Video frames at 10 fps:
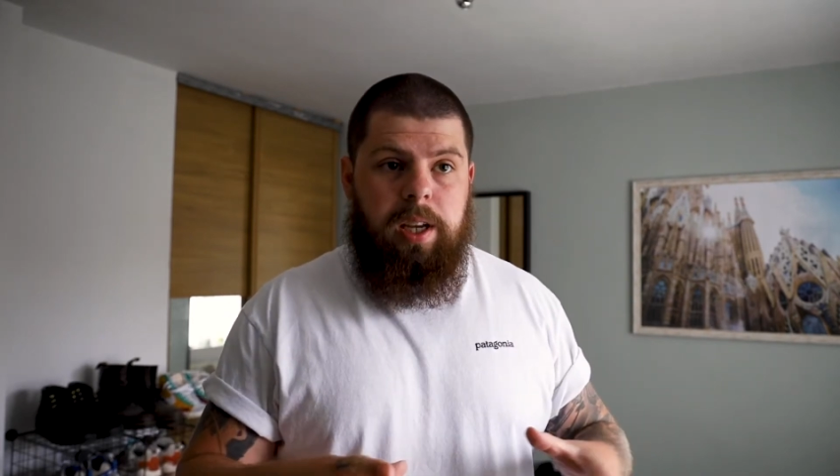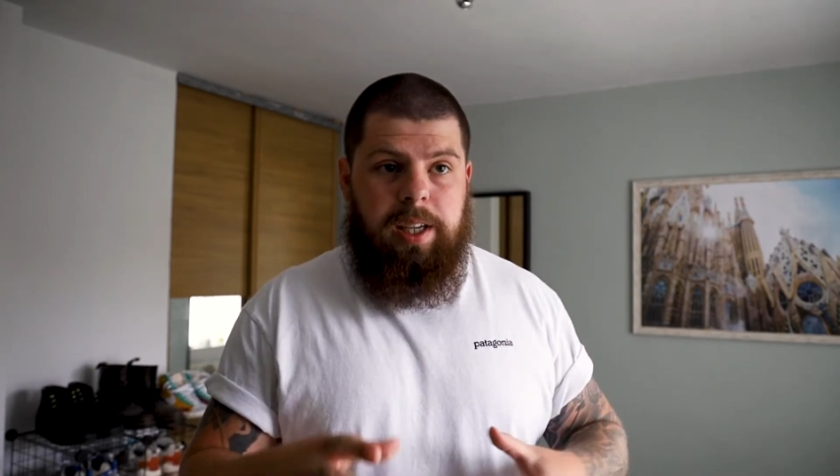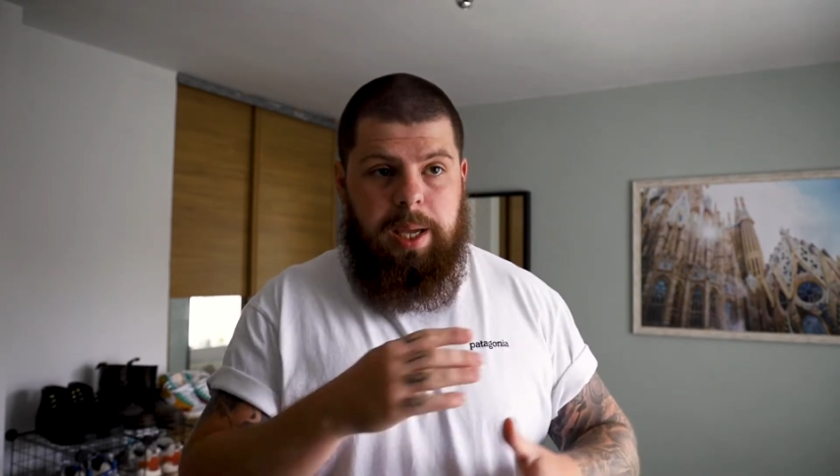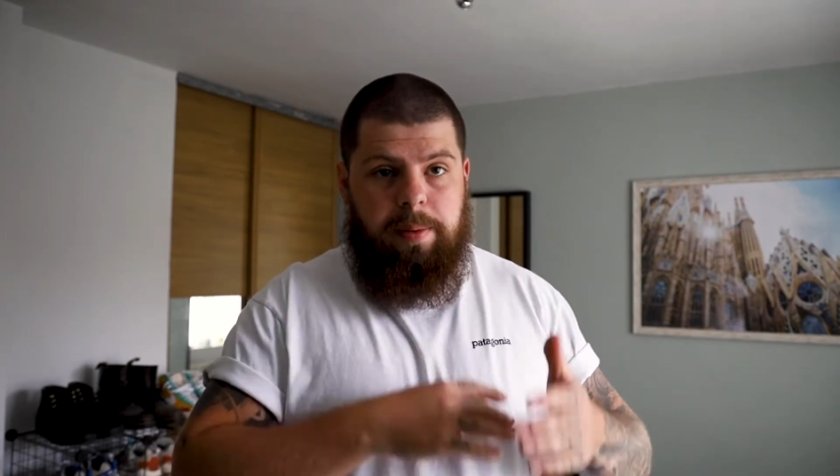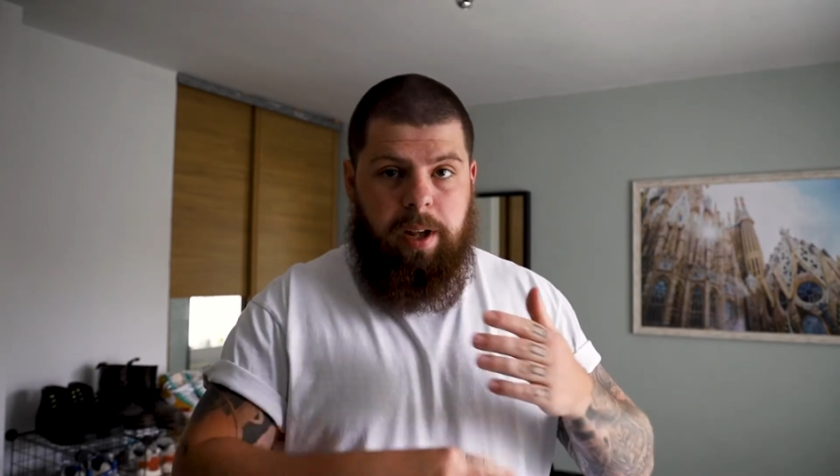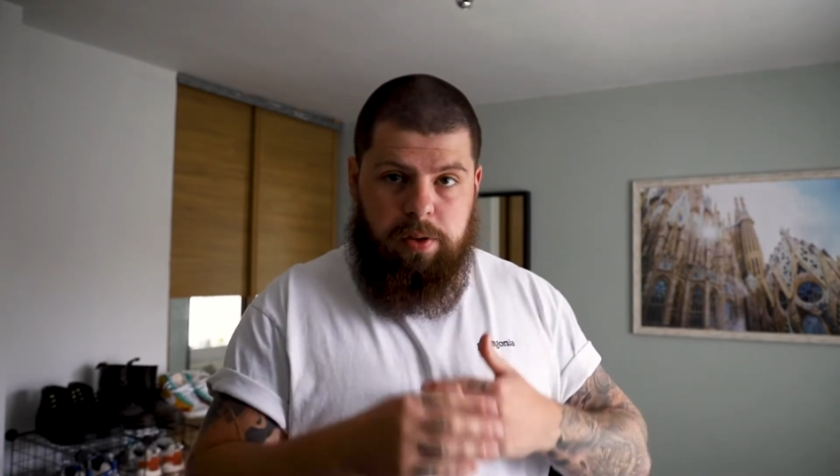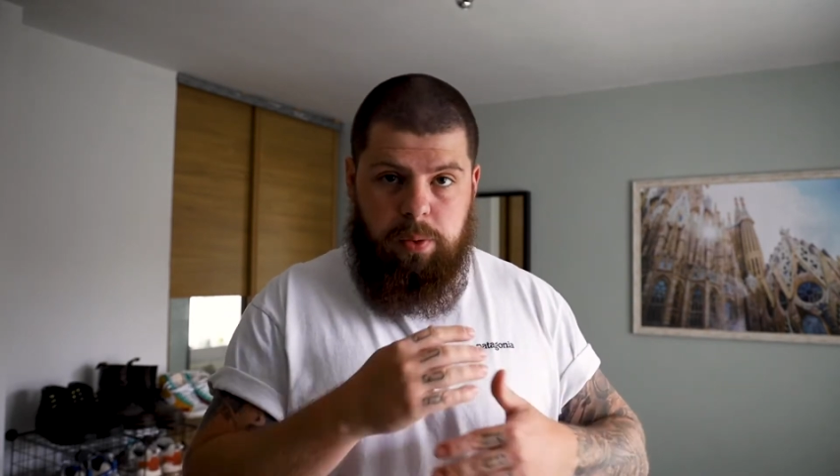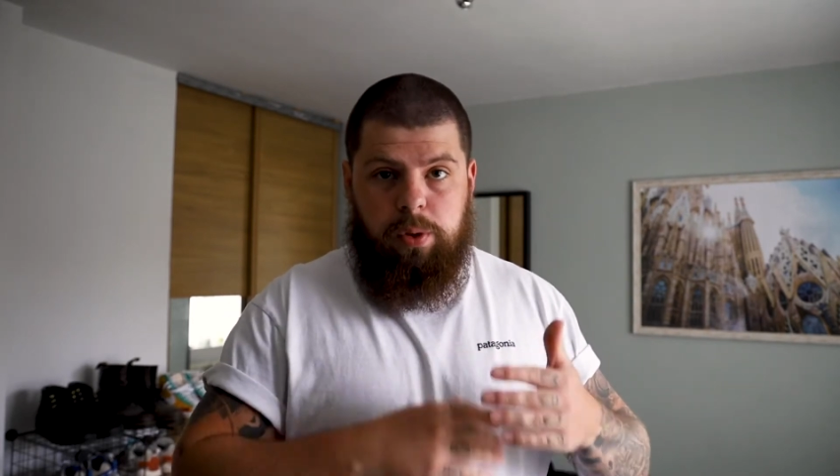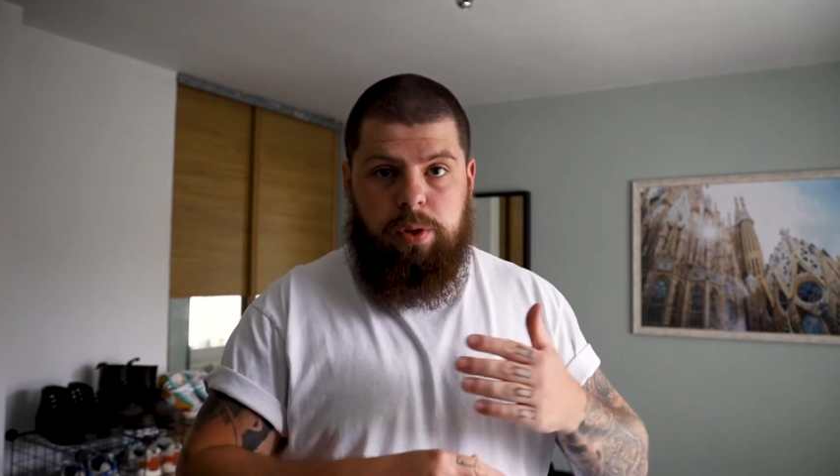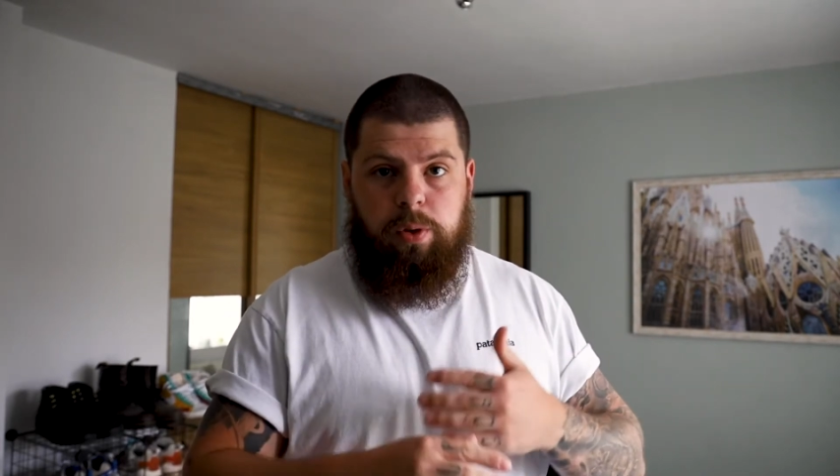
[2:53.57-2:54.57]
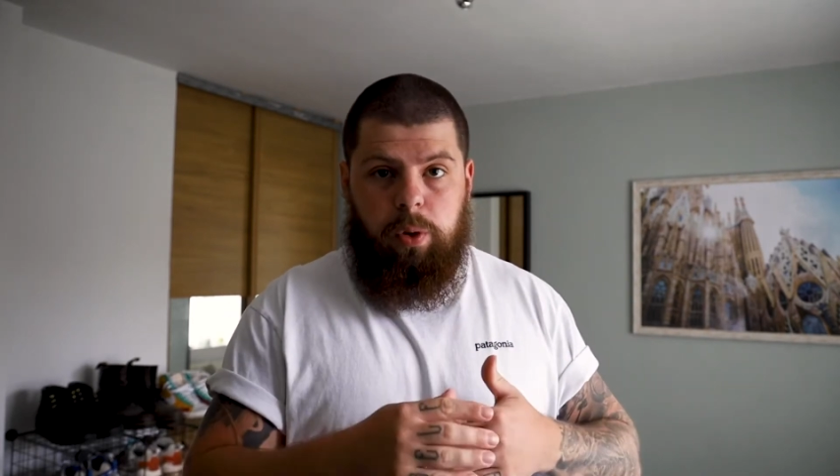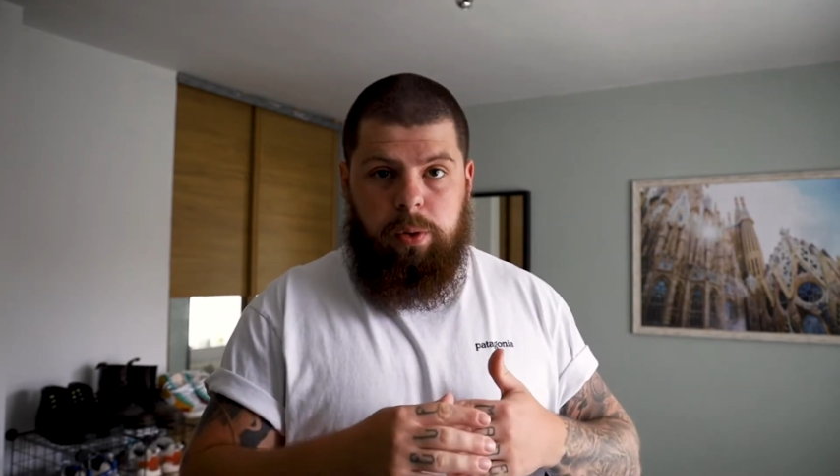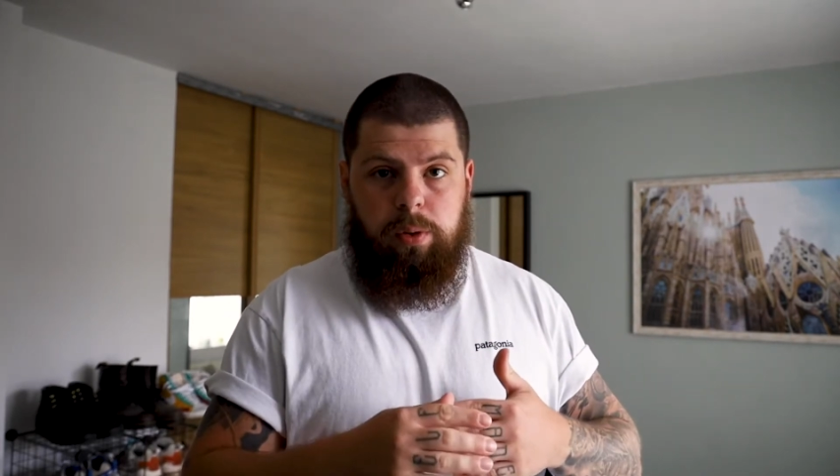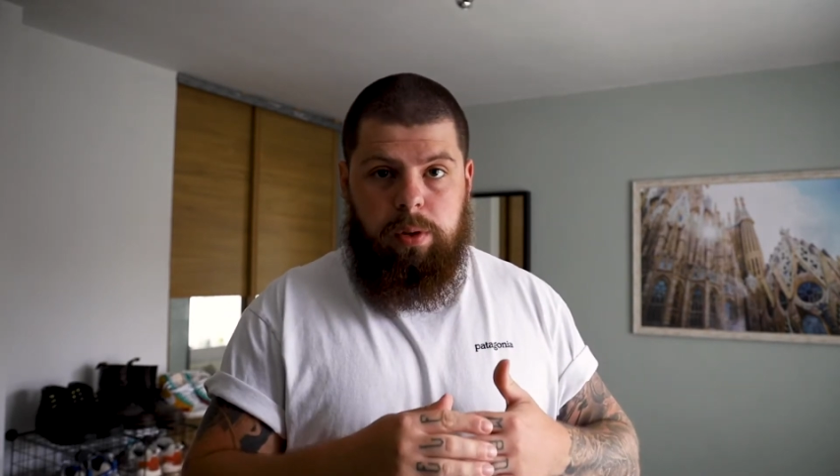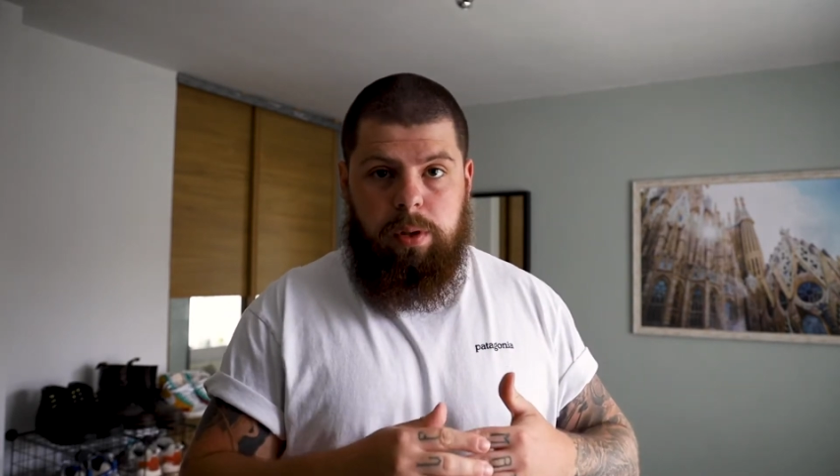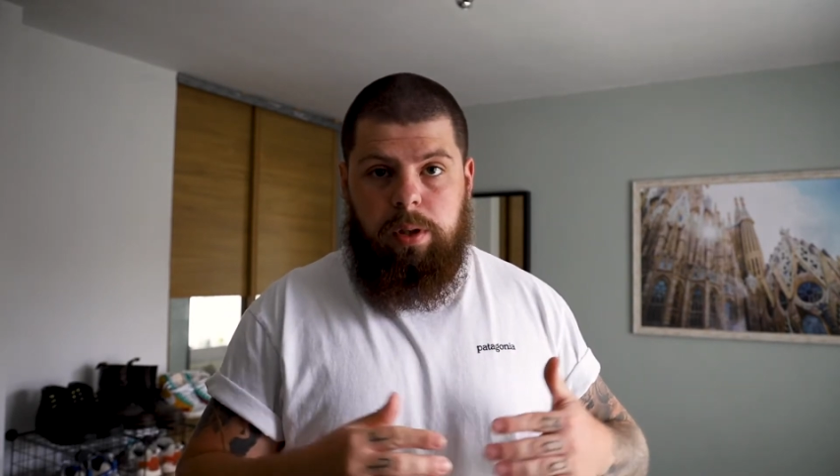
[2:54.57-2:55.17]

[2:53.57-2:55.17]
keep that sort of style,